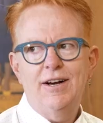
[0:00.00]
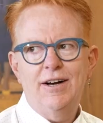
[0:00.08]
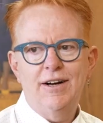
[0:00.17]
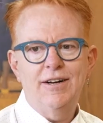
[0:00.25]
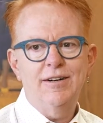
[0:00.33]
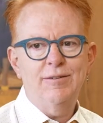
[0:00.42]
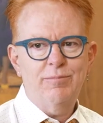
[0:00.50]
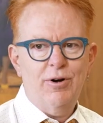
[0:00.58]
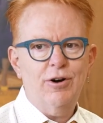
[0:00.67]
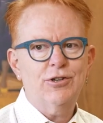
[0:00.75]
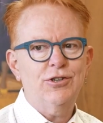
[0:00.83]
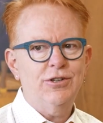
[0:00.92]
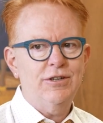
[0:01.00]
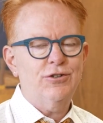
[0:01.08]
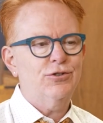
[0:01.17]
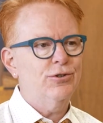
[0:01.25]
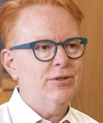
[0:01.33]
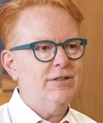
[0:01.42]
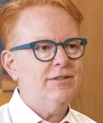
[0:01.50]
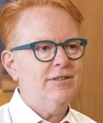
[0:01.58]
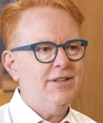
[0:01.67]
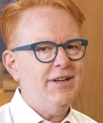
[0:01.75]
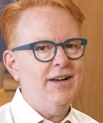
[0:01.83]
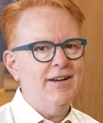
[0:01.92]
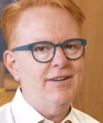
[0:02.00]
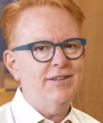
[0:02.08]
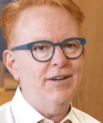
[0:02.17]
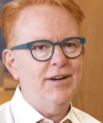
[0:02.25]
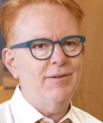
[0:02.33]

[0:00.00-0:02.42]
partially truancy and